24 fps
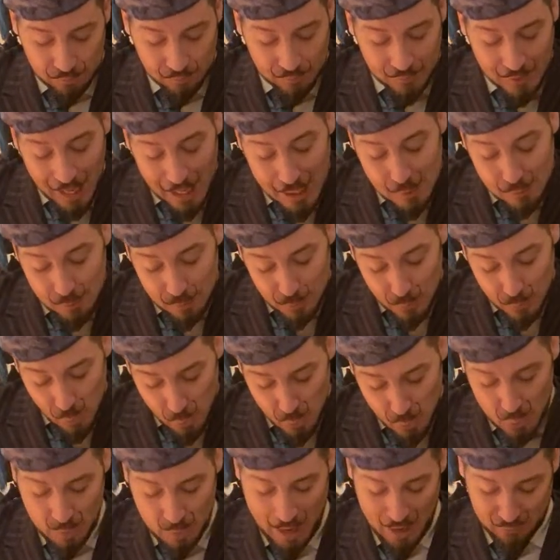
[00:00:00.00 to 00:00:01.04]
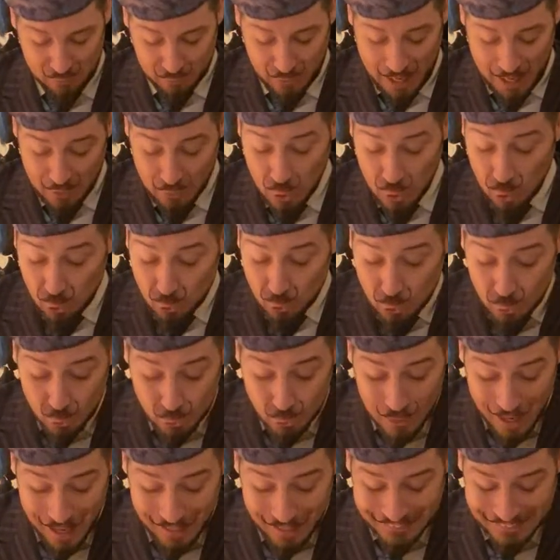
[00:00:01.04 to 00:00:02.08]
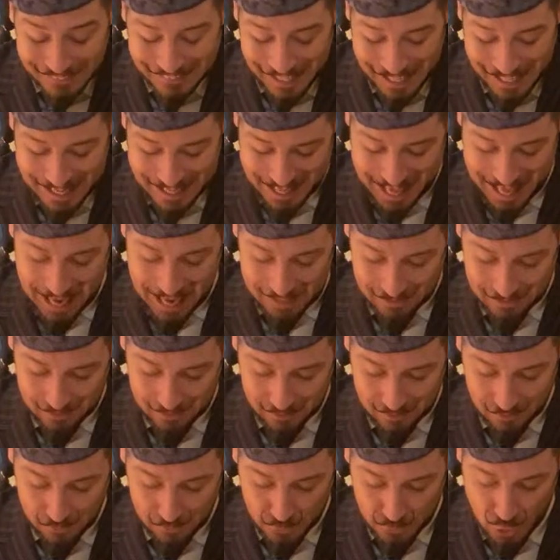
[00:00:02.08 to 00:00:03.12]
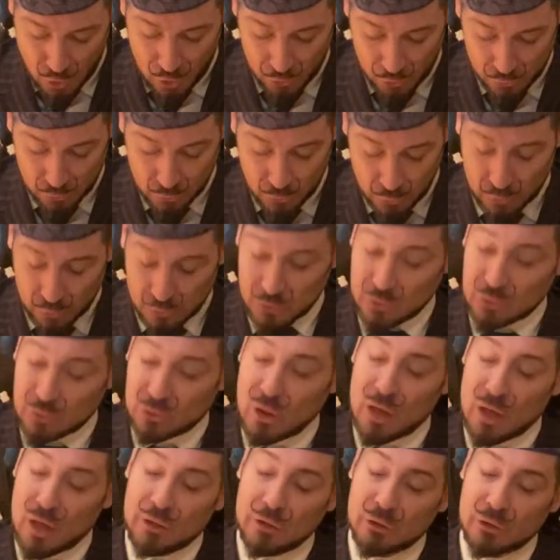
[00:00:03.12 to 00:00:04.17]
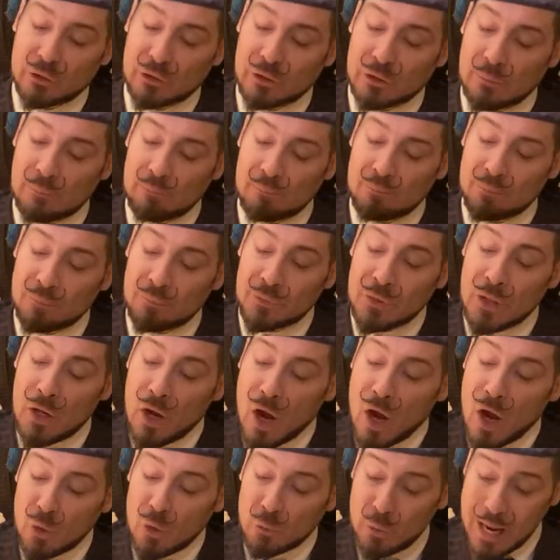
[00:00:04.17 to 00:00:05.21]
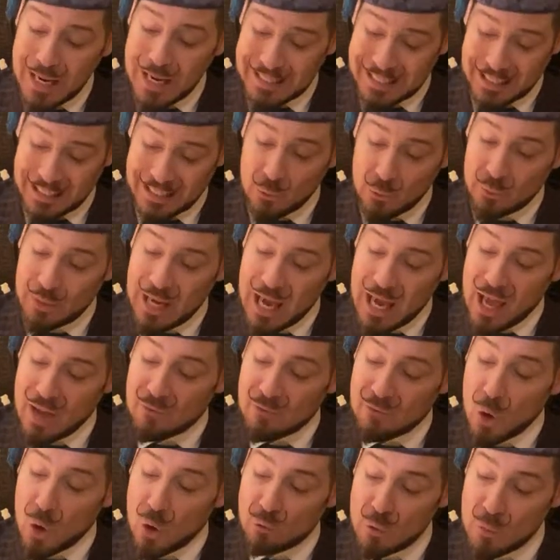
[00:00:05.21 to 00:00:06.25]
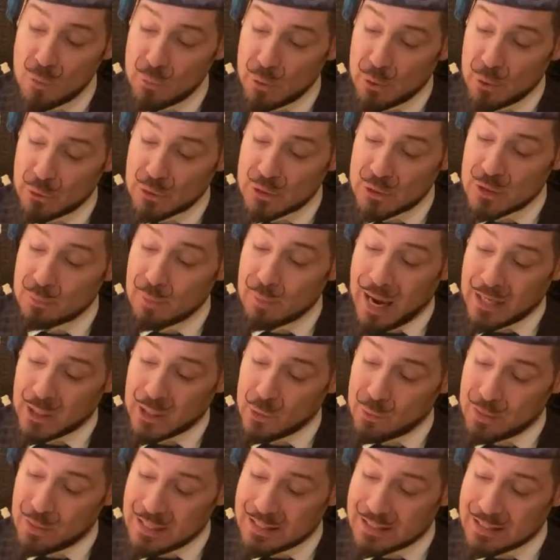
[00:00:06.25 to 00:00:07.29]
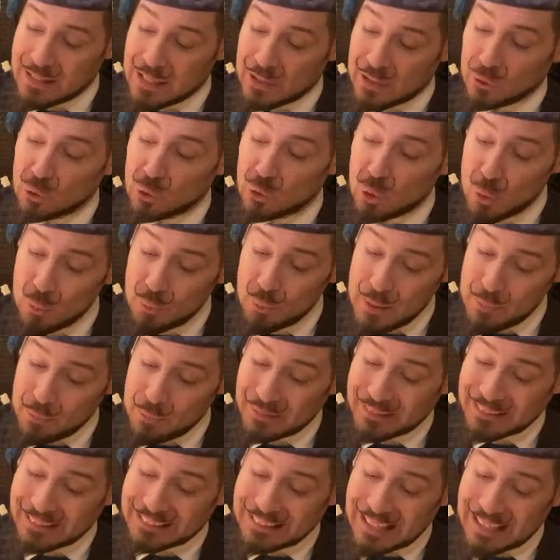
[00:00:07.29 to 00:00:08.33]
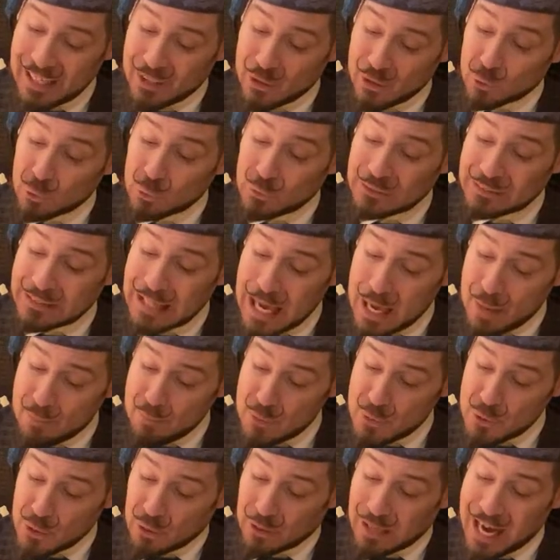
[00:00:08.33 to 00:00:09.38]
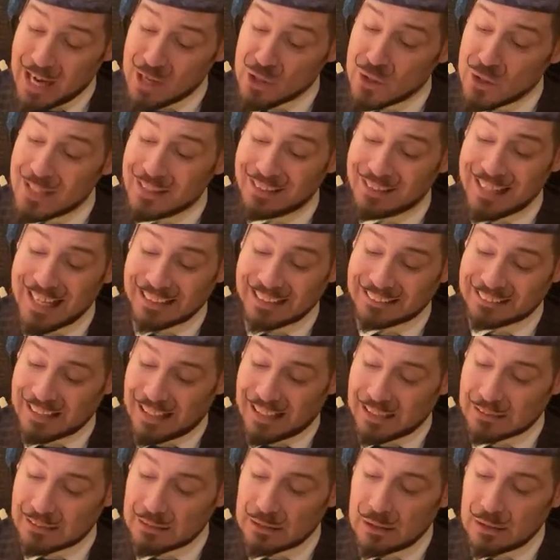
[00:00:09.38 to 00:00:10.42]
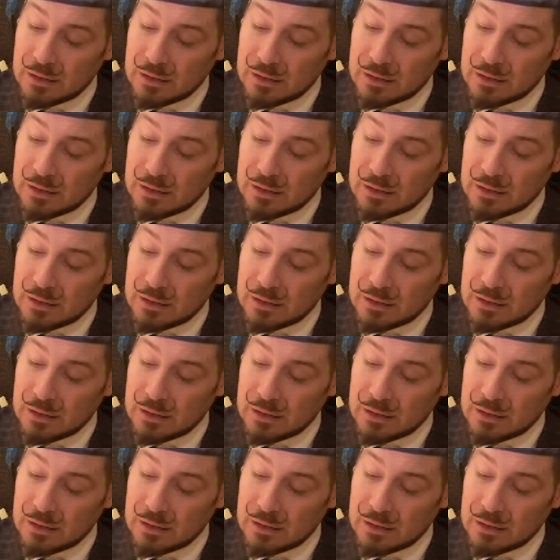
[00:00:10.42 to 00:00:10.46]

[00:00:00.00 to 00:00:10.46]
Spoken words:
"I implore you, my friend, do not say that." The doctor looked astonished. "Already we have overburdened by coincidence 2 people decided to stab Monsieur Rachette last night.